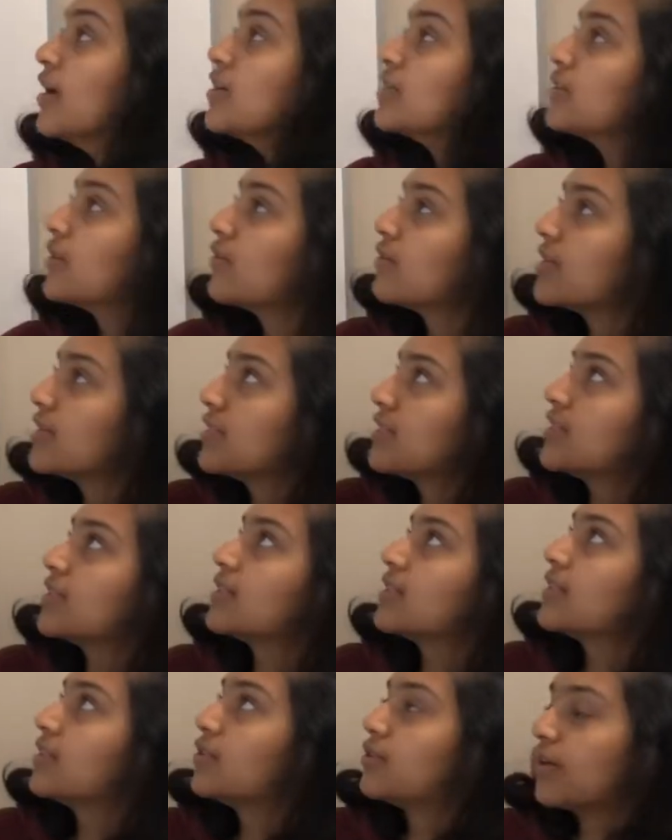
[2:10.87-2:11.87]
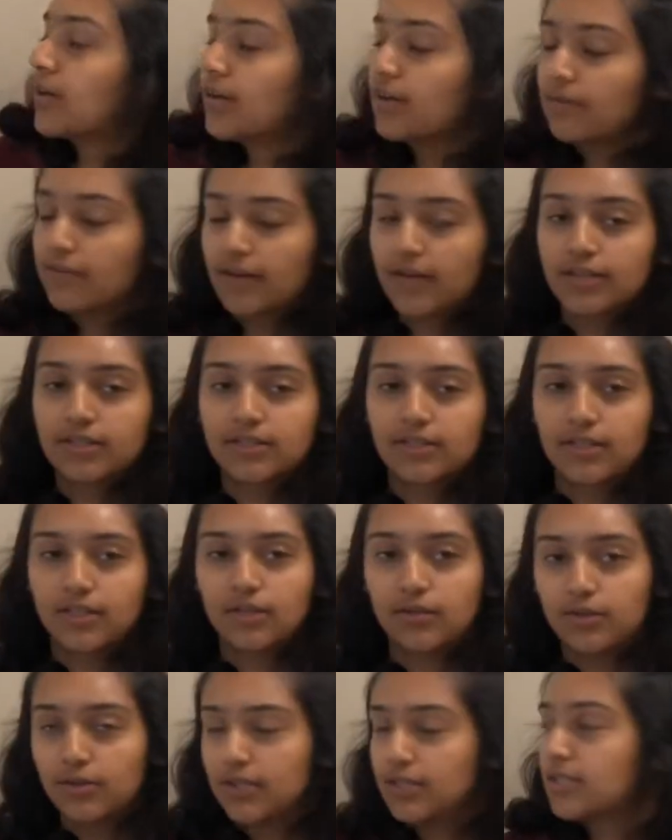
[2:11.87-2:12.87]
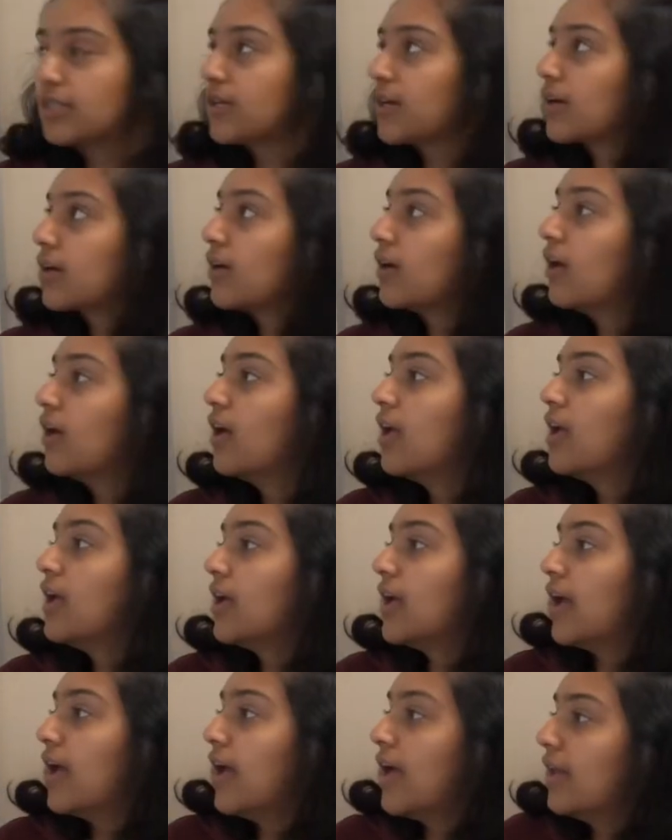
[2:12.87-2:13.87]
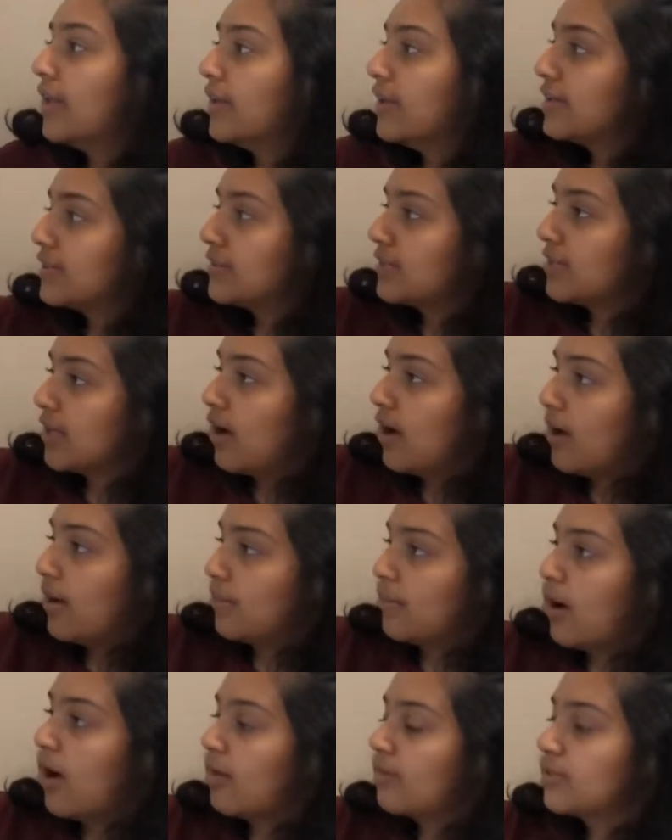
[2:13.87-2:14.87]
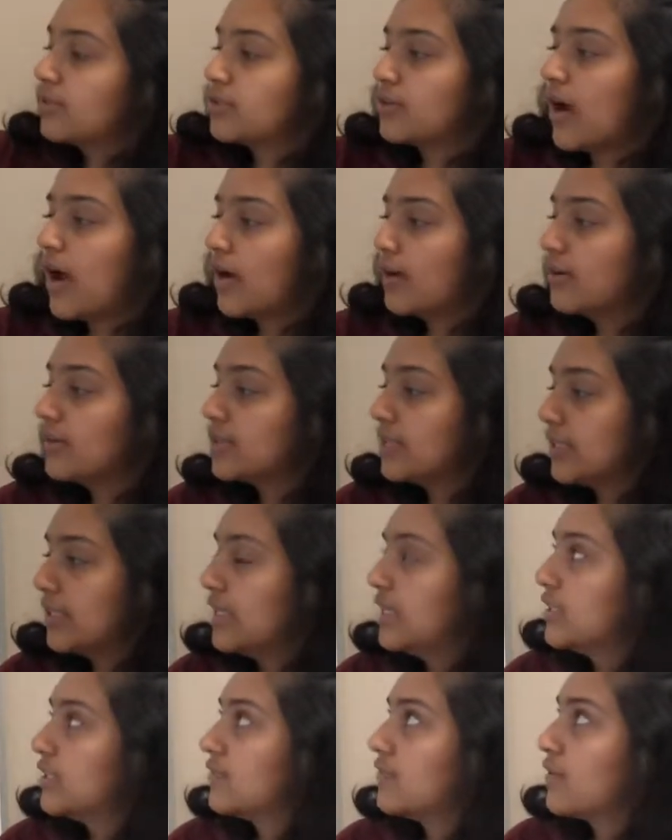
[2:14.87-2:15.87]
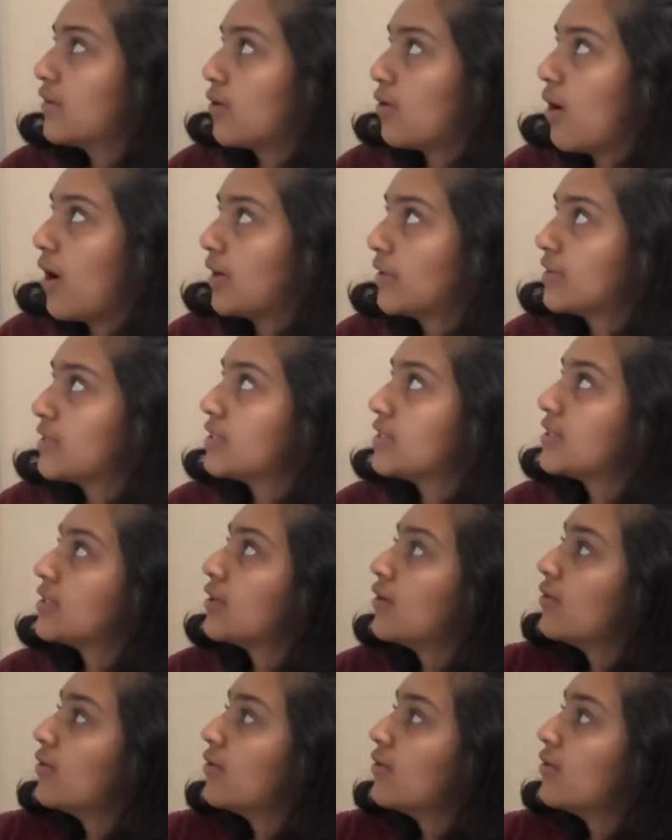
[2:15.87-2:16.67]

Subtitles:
So this is the trig function unit circle, and it's all the triangles in each of the quadrants.